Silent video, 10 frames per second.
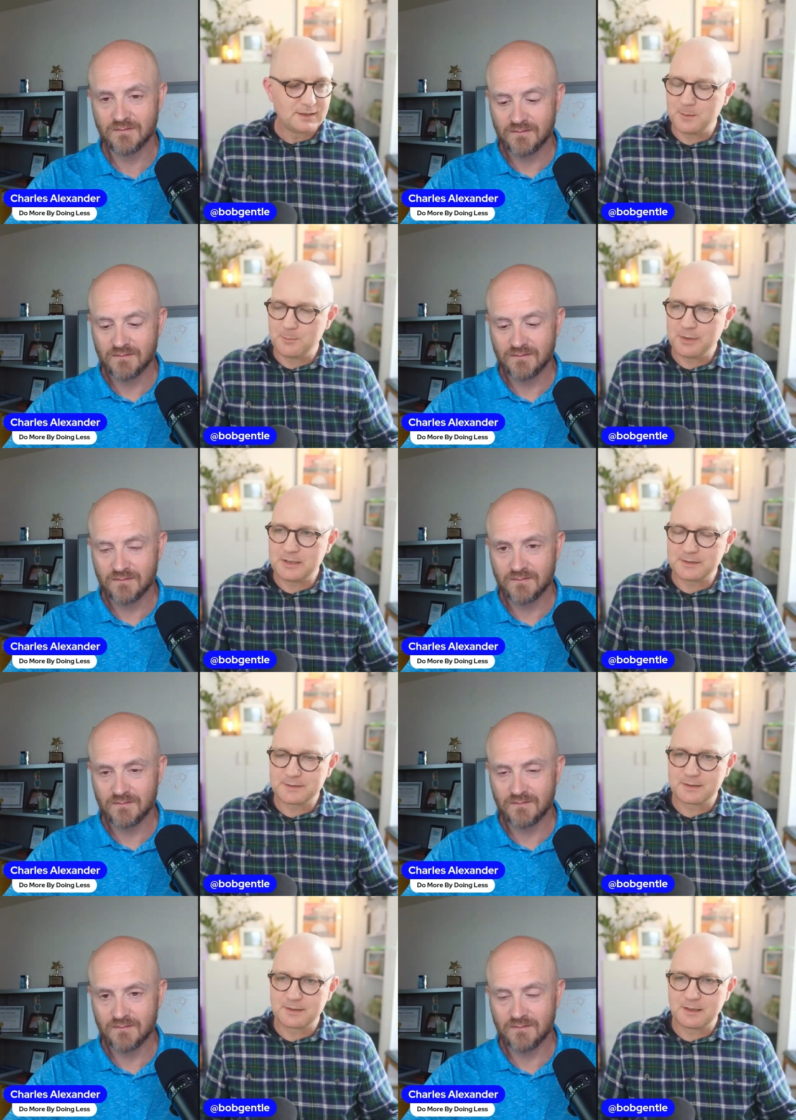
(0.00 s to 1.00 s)
Speaker 1: but
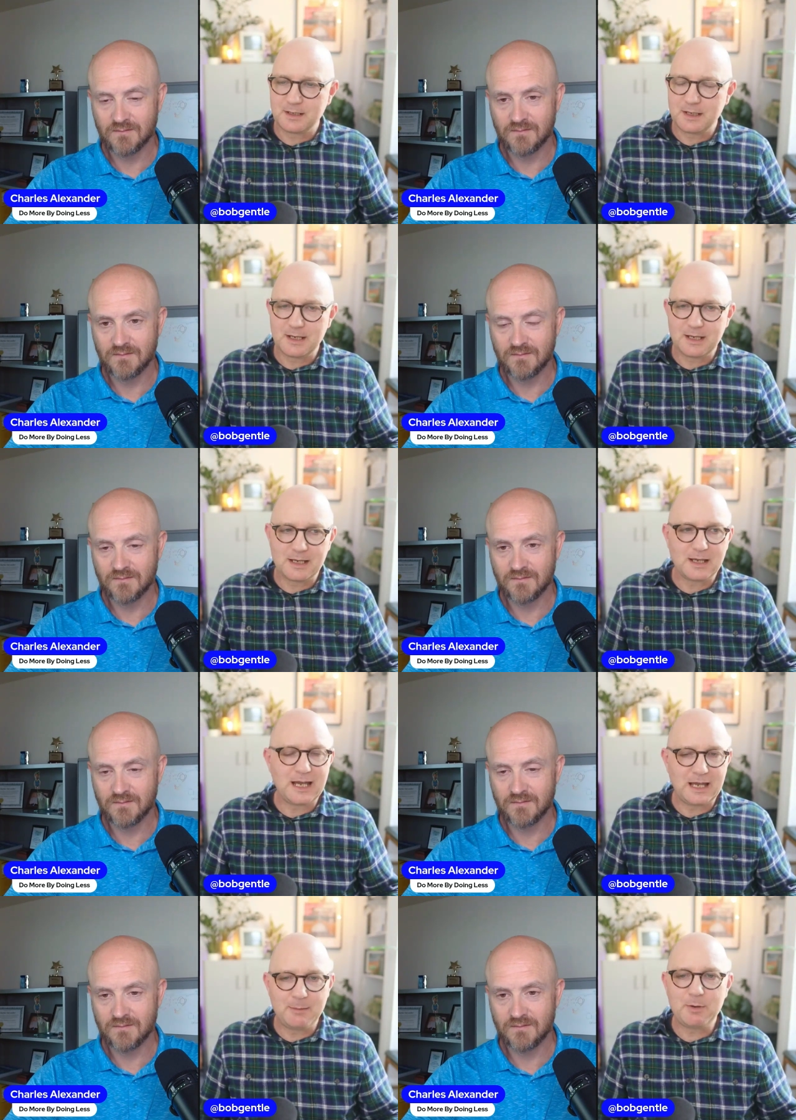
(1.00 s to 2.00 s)
I,
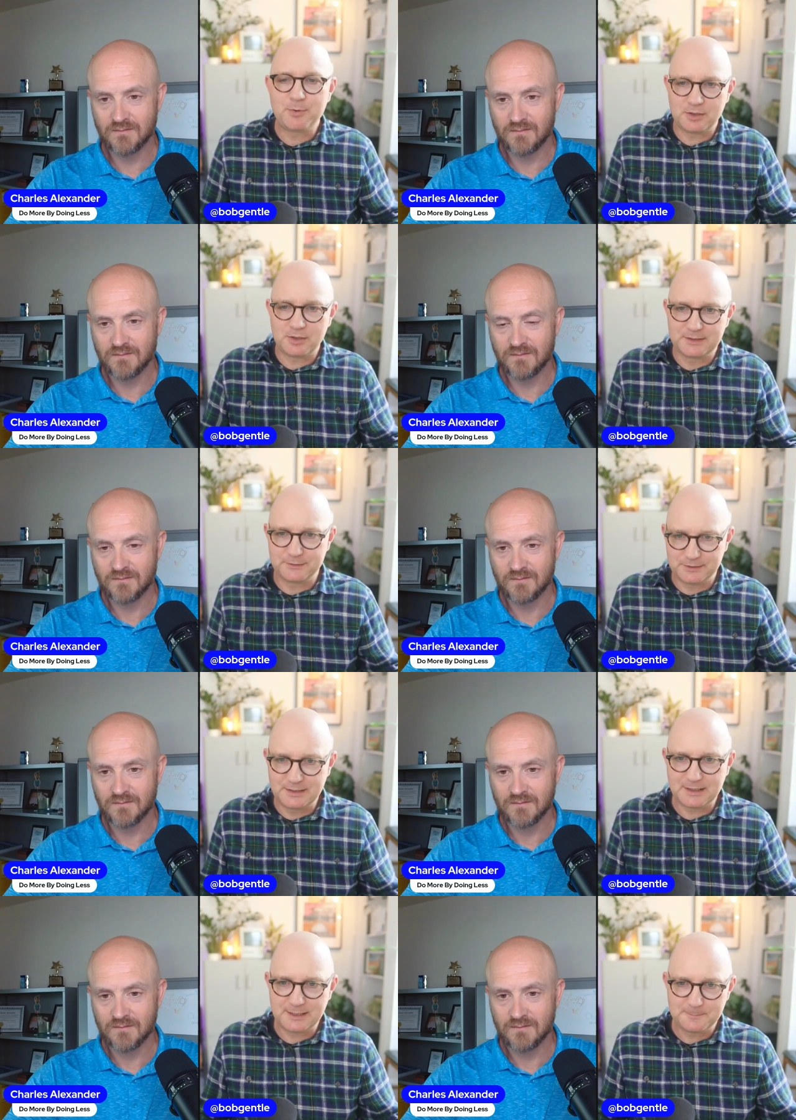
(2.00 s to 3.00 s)
I'm a productivity
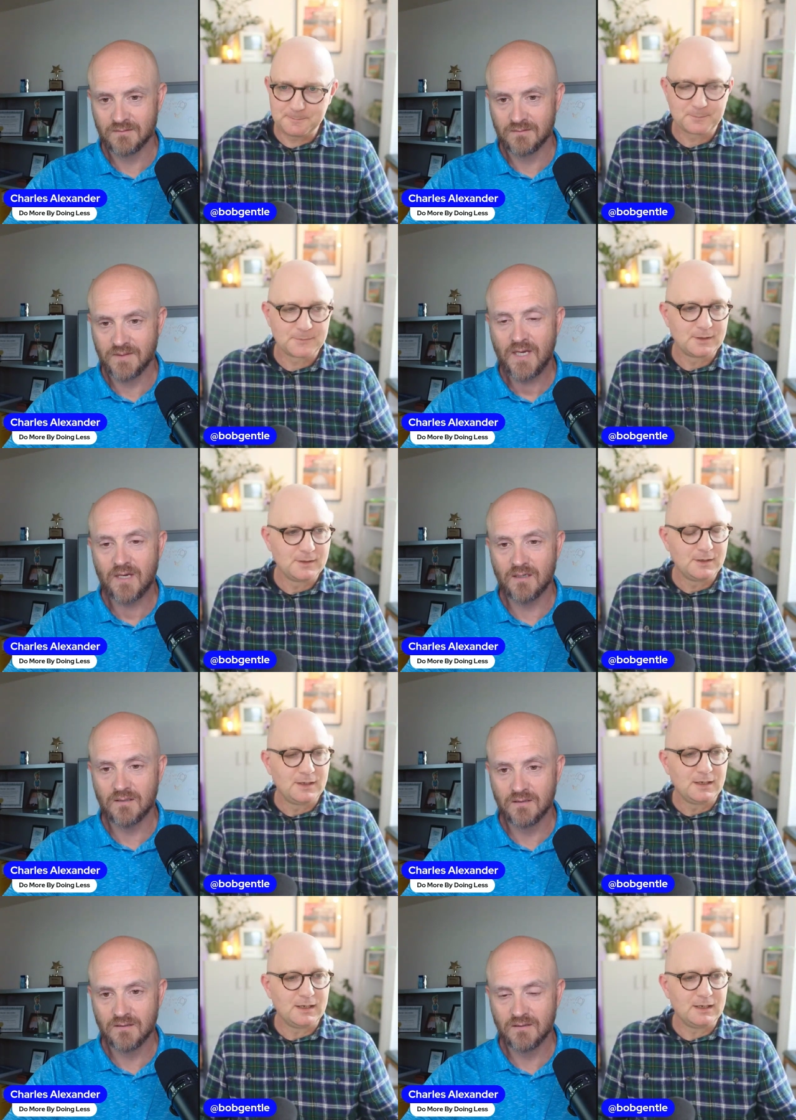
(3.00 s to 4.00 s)
guy. Yeah.
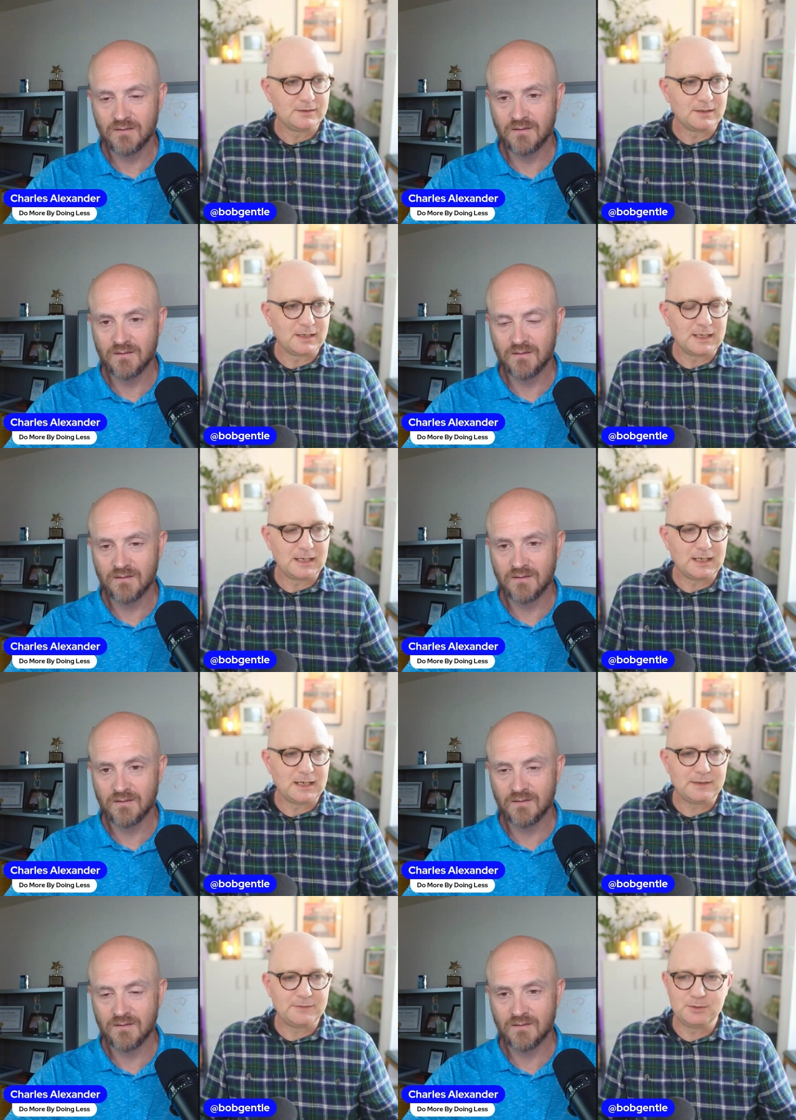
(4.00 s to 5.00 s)
And I've
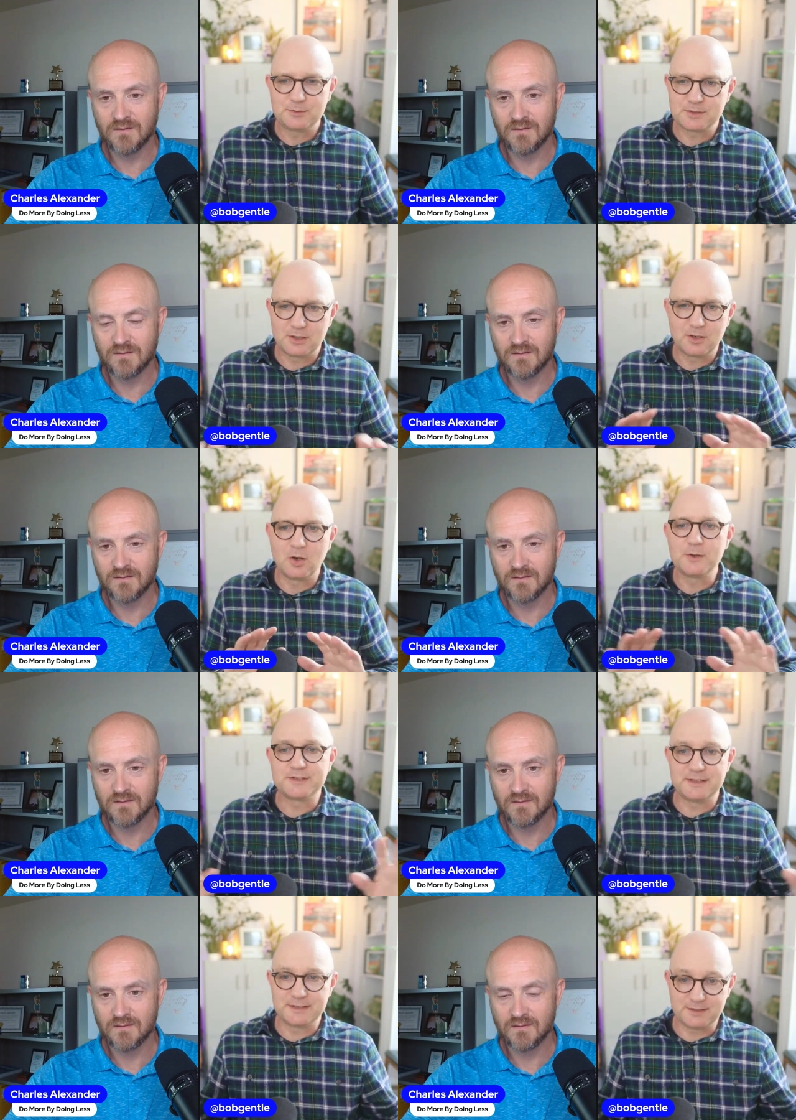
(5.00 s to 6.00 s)
used all the
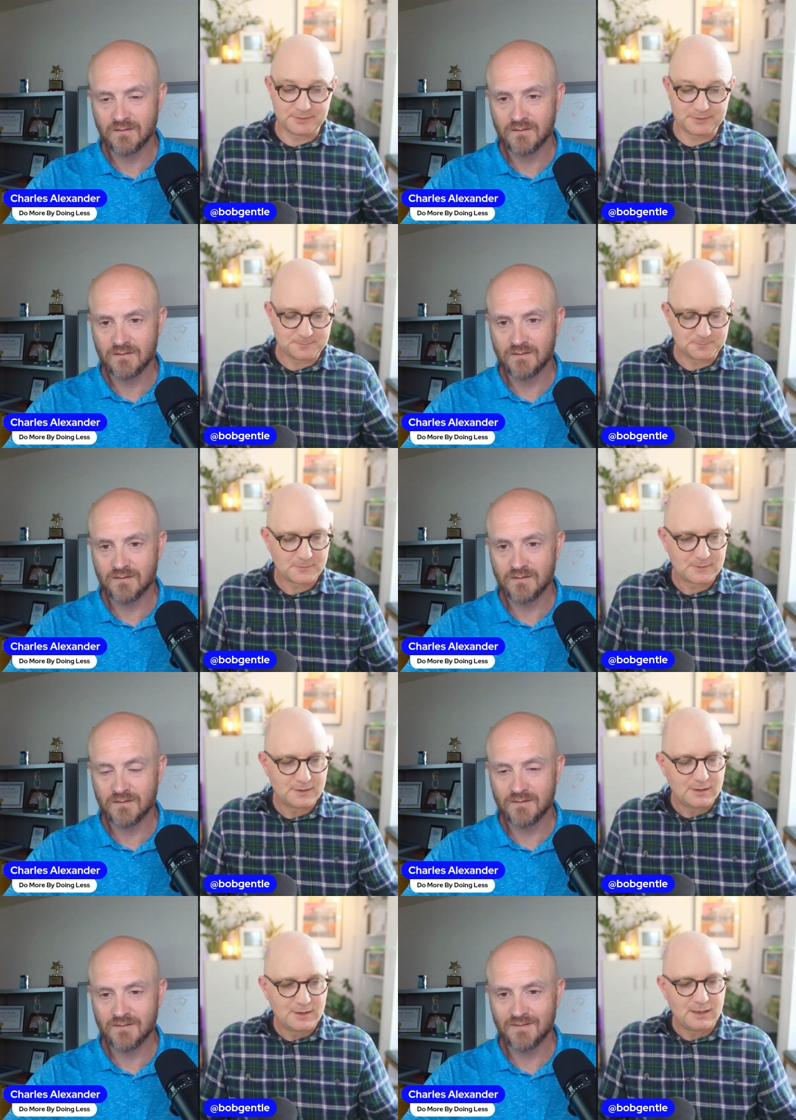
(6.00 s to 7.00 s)
systems.
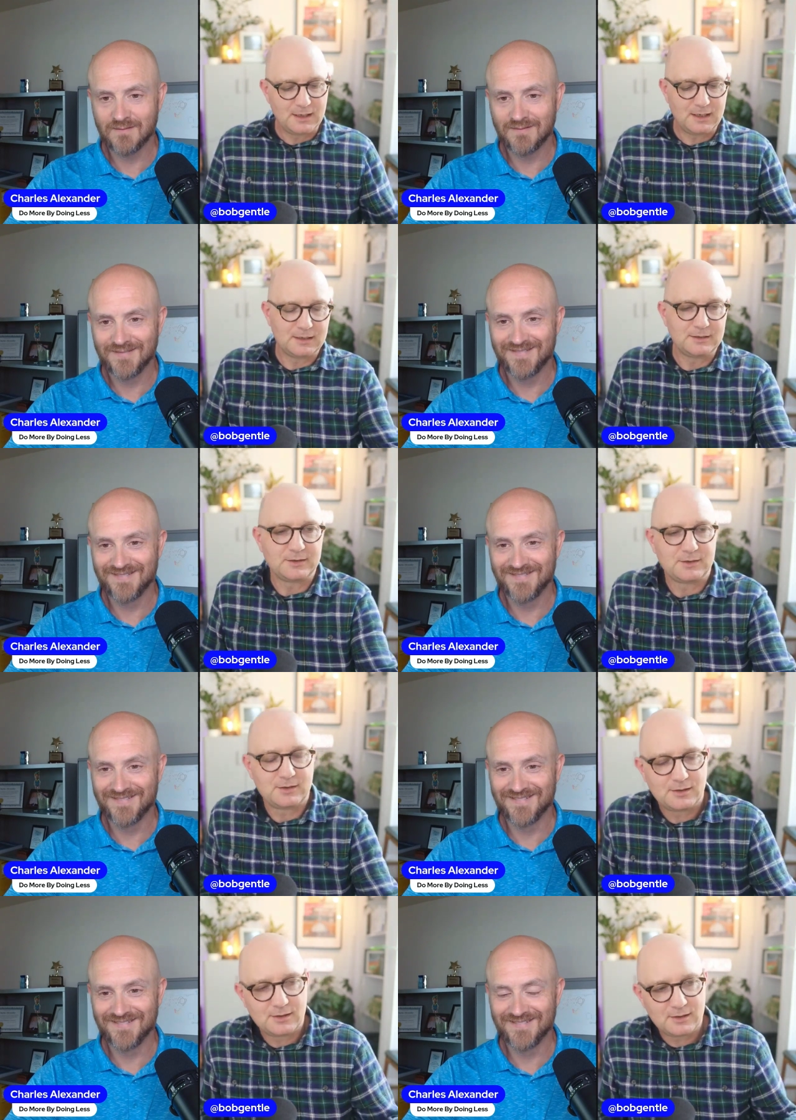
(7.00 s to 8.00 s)
And
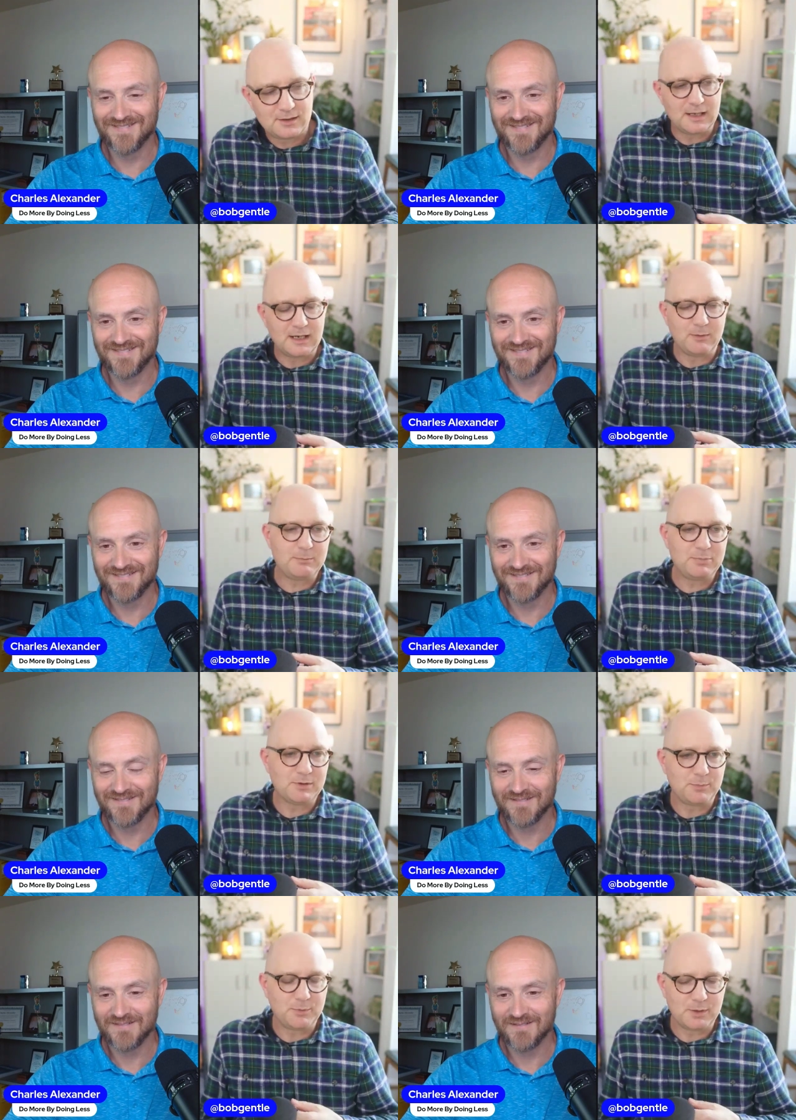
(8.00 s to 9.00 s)
I remember
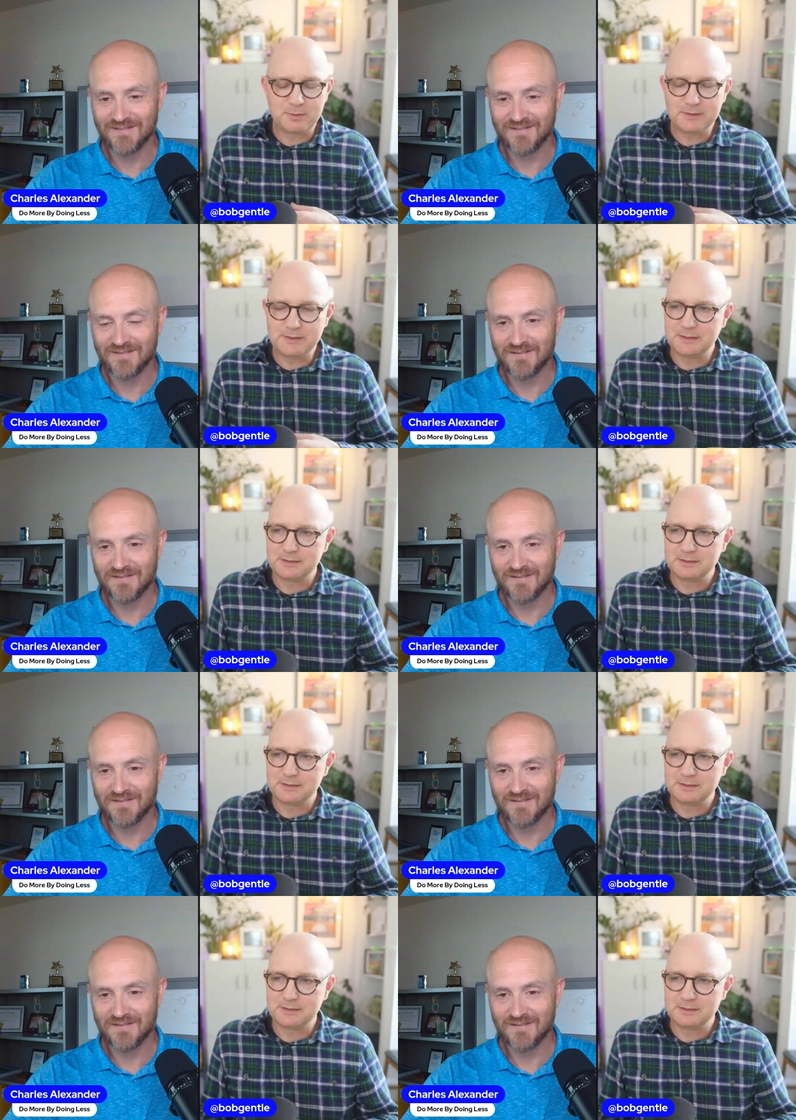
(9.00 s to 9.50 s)
probably